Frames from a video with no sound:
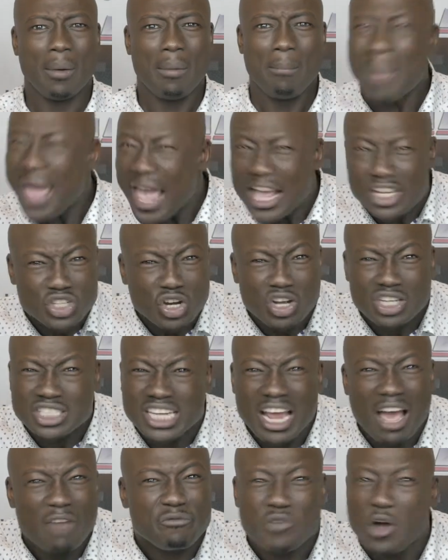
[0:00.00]
Major
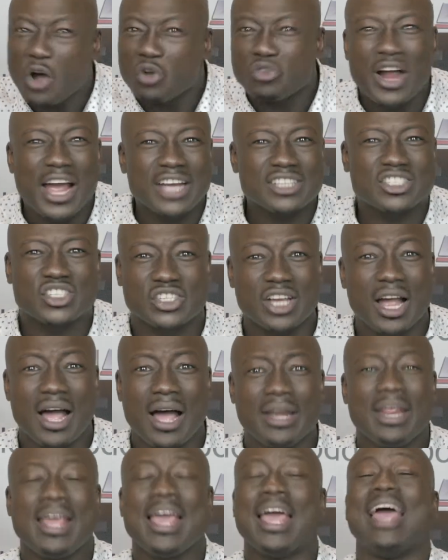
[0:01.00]
difference,
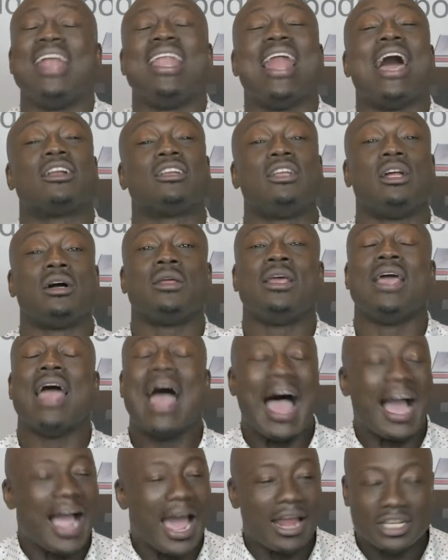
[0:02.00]
son. And like, look,
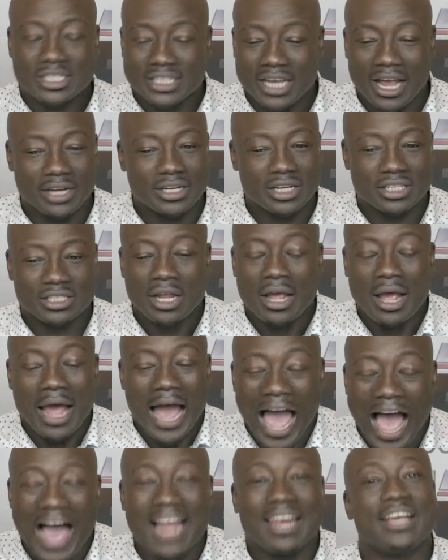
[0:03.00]
I got to tell this.
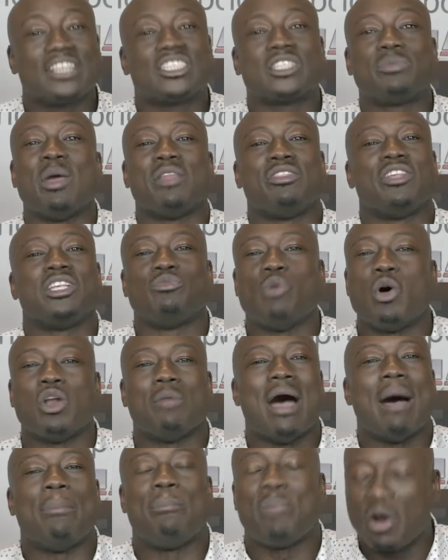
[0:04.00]
Alex Smith is one of
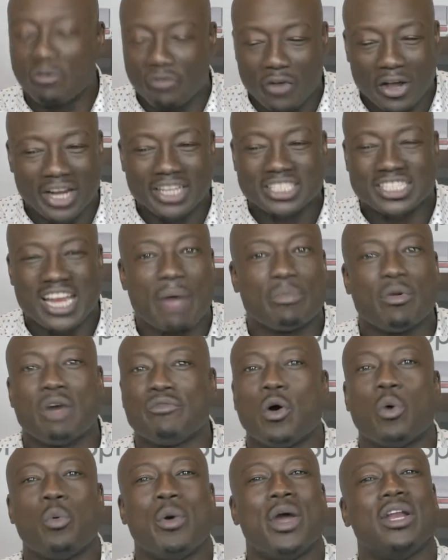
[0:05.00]
my perfect examples
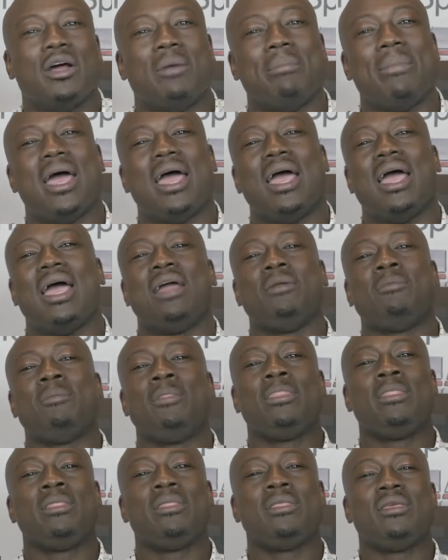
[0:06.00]
of a winner, man.
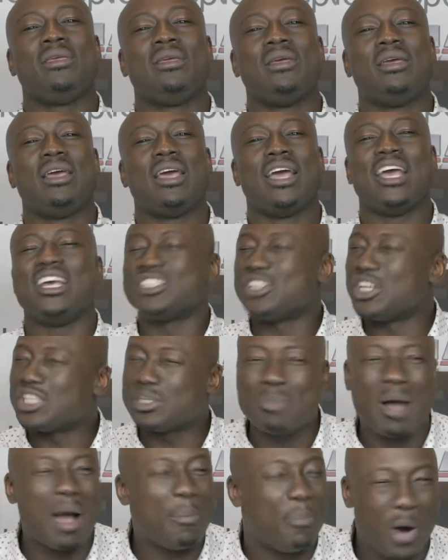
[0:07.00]
It's just
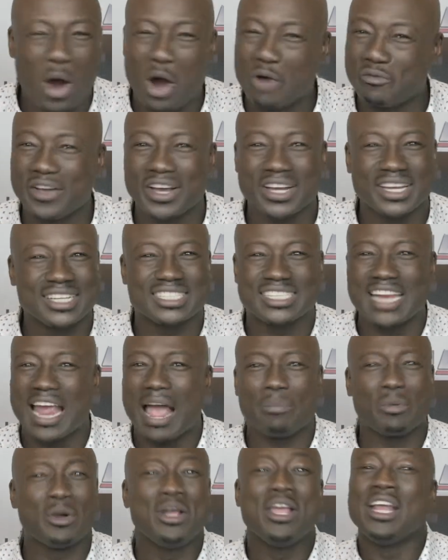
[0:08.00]
my perfect
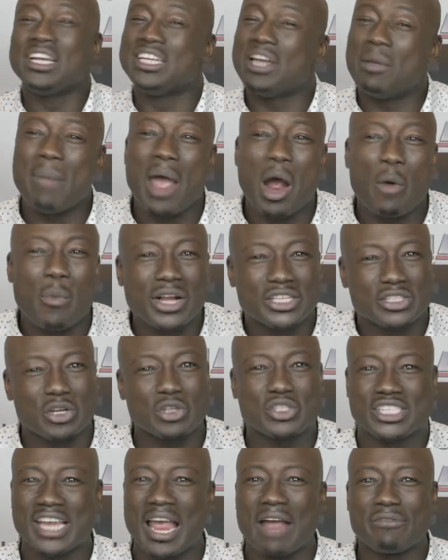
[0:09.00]
example. The man went to
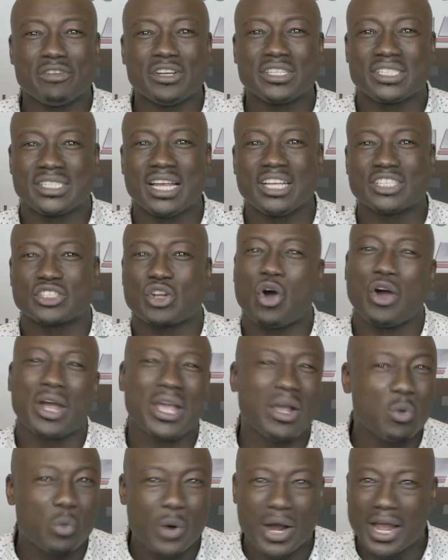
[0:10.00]
San Francisco,
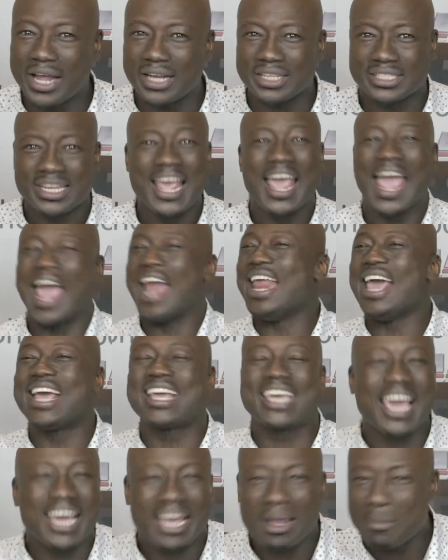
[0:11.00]
he wins, and they
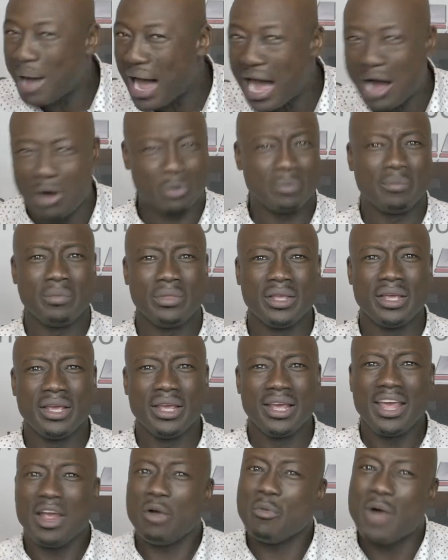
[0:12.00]
kick him out.
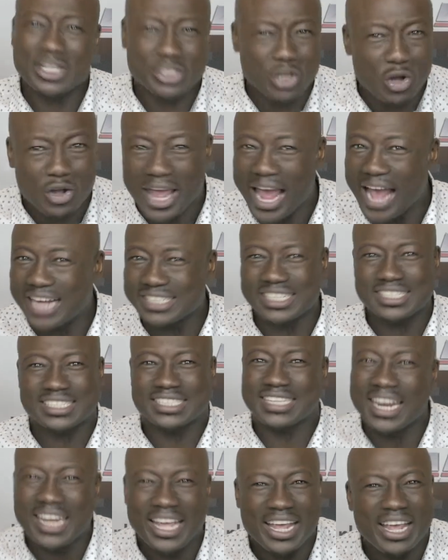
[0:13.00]
He went to Kansas
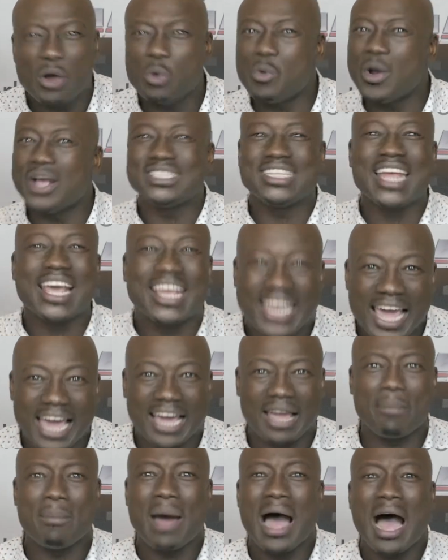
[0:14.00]
City, he wins, they kick
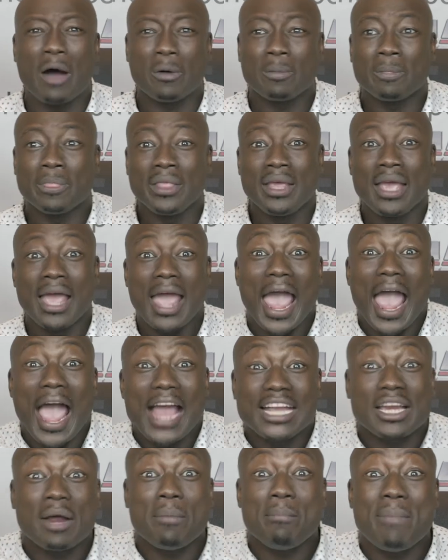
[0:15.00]
him out.
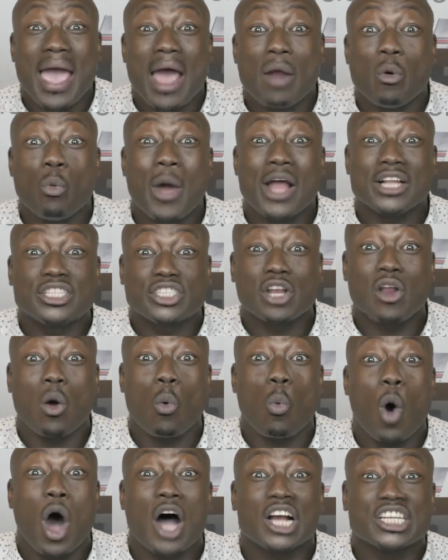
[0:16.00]
And the man went to the
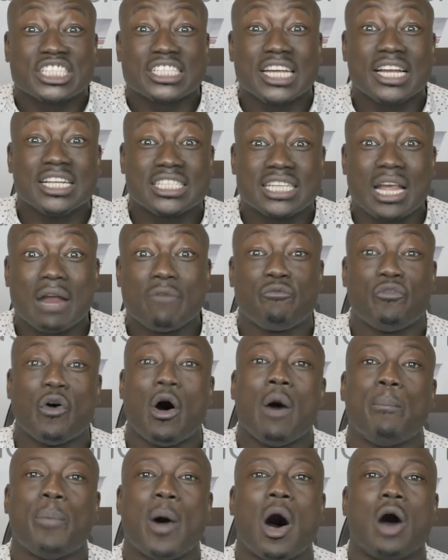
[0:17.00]
Washington
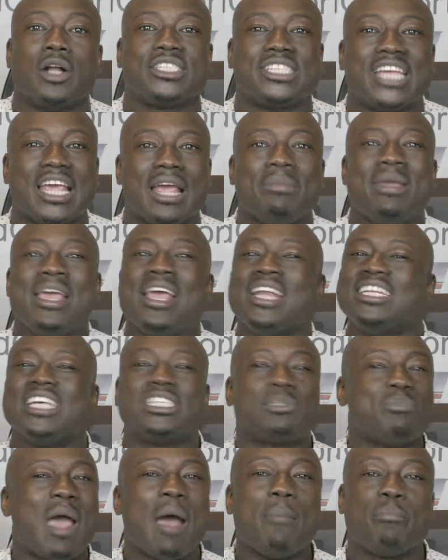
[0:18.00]
football team.
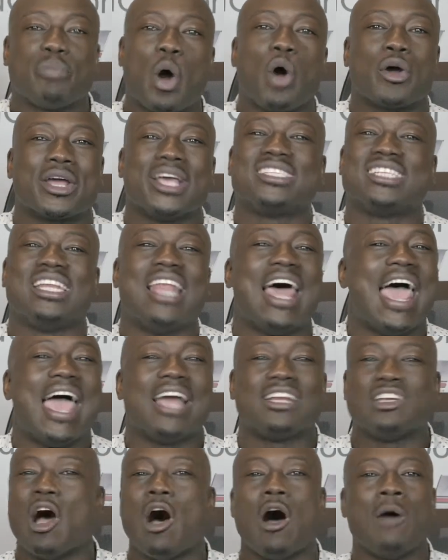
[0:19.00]
This man broke his
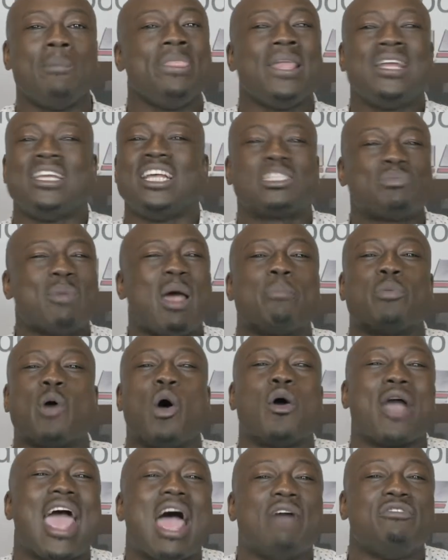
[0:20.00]
leg, dog. This
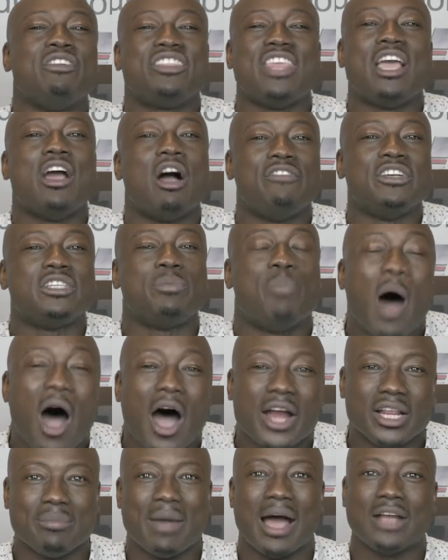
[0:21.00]
broke everything of his
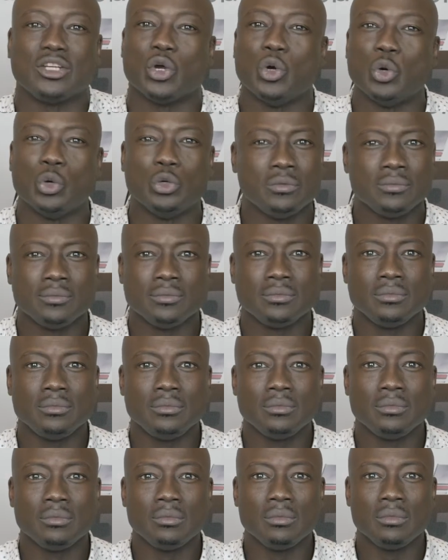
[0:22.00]
body, my dude.
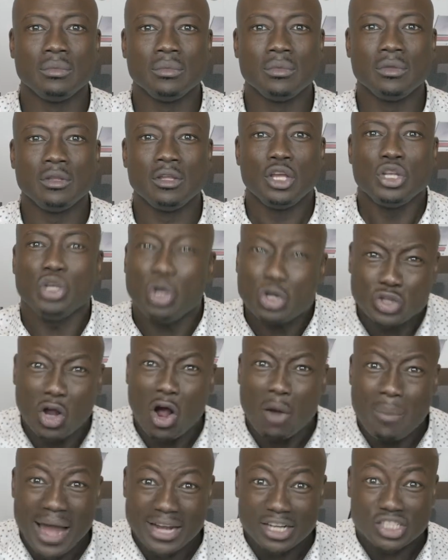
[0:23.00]
You talk
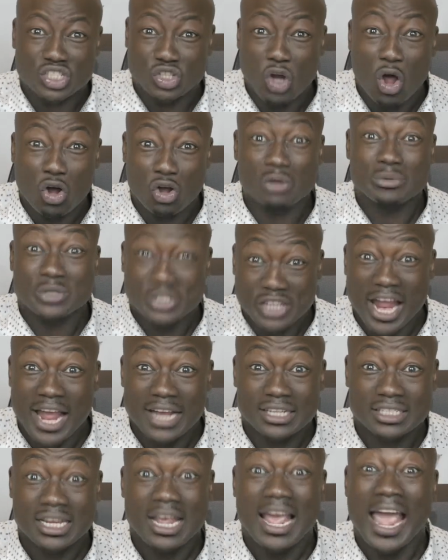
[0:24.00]
about his
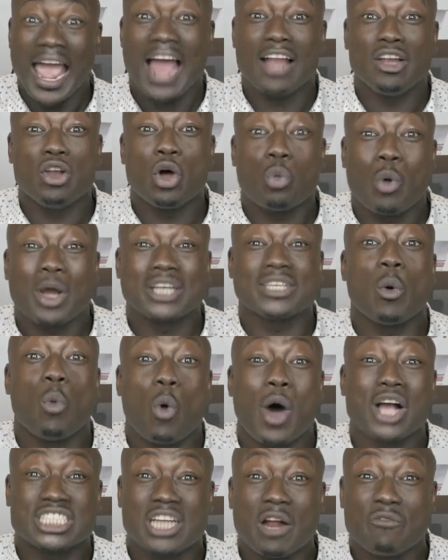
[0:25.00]
circumstance, and look what the
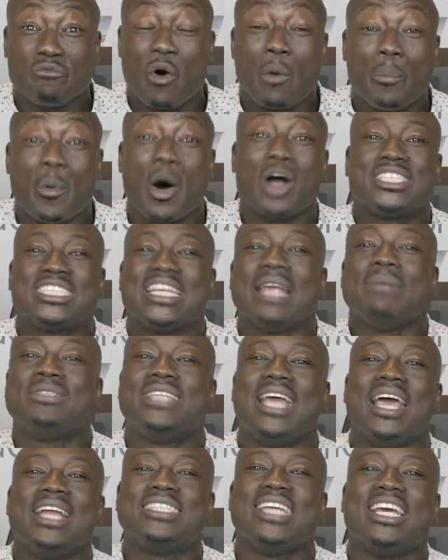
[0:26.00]
Washington football team
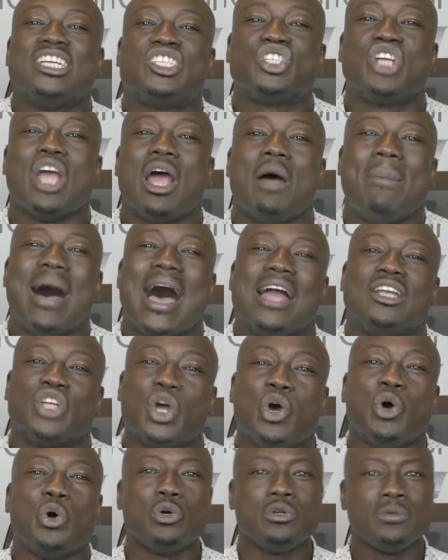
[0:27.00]
did this year, my
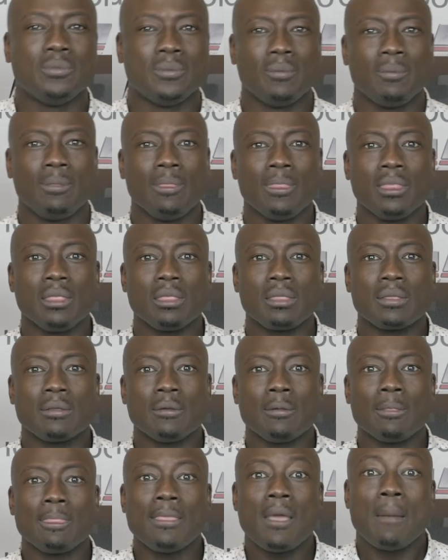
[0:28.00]
dude.
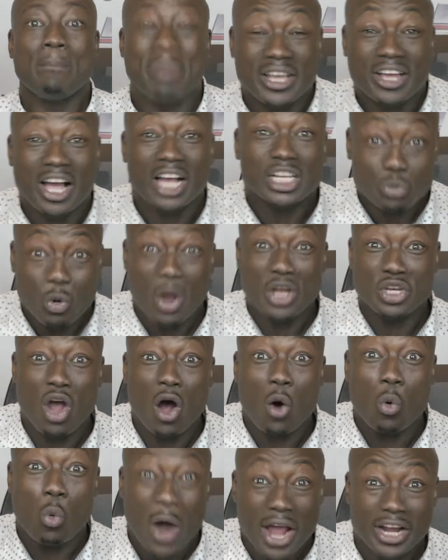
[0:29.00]
Because when
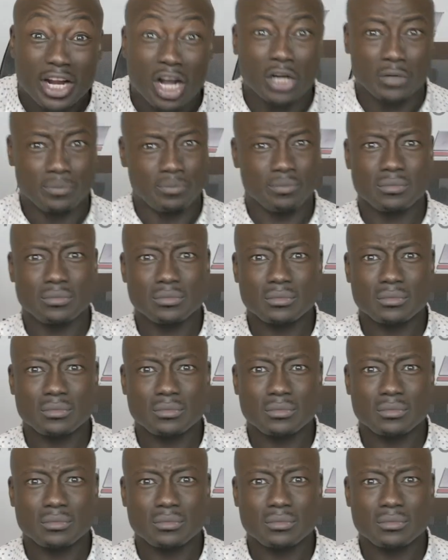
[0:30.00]
you're a winner,